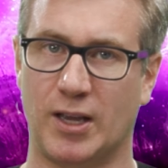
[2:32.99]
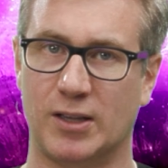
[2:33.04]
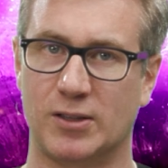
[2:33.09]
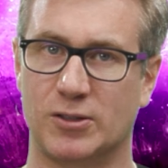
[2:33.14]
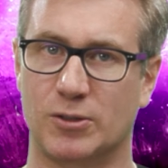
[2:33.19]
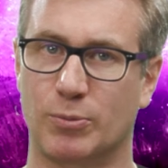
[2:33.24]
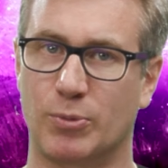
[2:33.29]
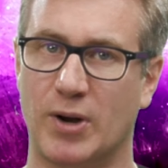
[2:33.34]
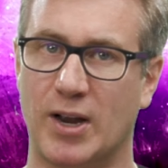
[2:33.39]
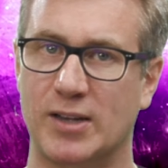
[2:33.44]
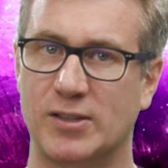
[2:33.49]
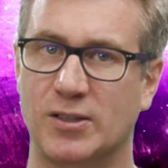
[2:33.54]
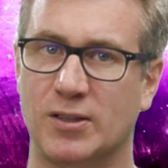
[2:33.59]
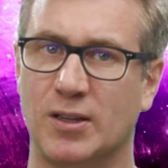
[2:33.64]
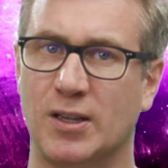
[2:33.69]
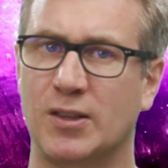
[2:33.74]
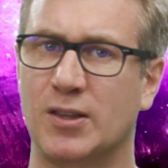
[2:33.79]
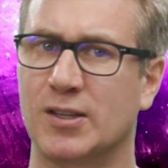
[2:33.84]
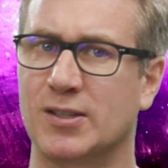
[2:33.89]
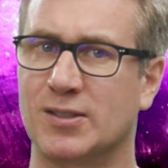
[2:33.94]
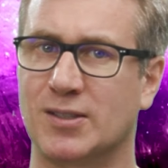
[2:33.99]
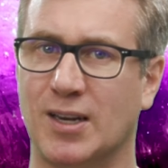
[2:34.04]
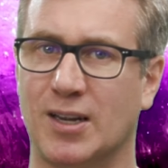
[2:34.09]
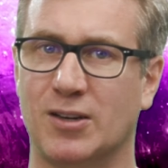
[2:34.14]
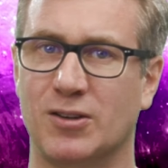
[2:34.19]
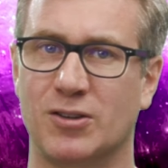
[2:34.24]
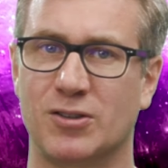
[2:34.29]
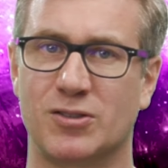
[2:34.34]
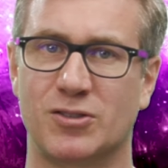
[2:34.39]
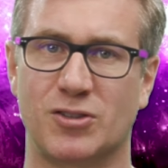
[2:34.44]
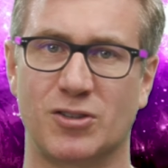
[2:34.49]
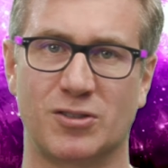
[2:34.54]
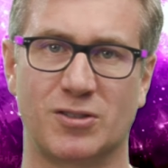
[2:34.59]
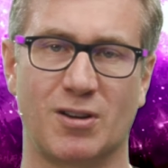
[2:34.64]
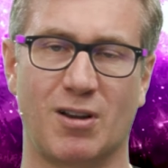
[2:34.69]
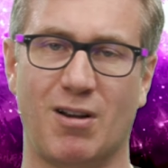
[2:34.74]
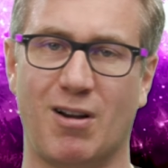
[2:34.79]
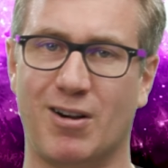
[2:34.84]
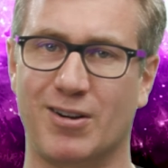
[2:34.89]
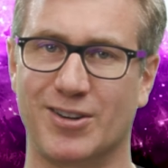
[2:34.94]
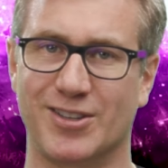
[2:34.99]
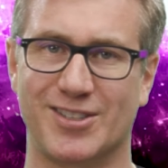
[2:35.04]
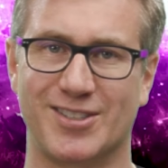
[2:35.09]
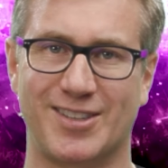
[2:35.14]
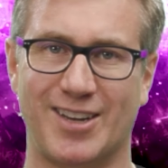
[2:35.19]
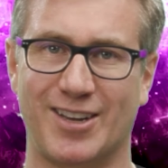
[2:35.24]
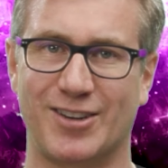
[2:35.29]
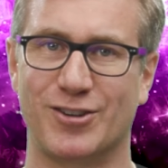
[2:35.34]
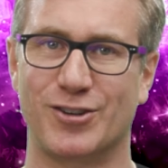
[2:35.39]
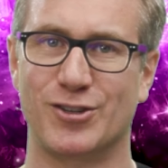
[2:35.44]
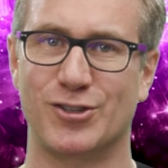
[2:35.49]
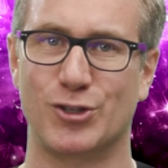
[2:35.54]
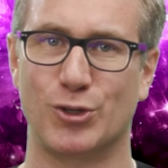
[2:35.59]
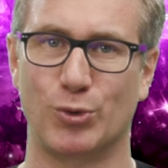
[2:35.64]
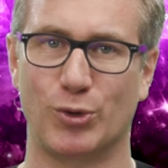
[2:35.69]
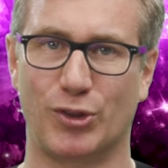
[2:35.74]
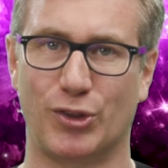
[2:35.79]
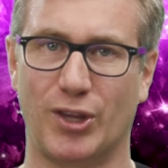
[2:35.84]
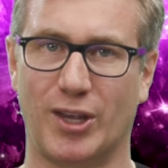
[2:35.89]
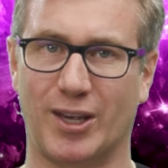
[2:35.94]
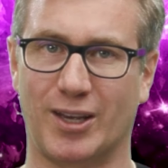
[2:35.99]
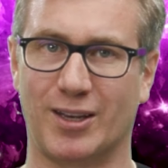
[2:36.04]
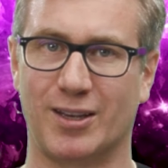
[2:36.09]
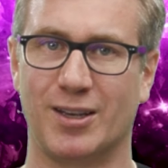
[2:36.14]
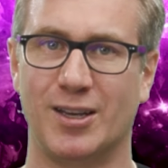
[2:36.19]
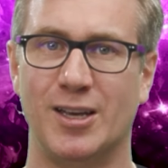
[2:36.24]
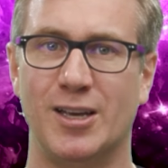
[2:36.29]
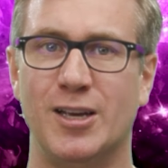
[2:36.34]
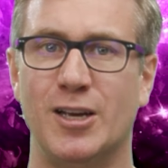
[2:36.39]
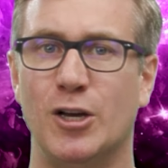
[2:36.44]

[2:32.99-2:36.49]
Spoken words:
and surprisingly, the standards just aren't as standard as you would think.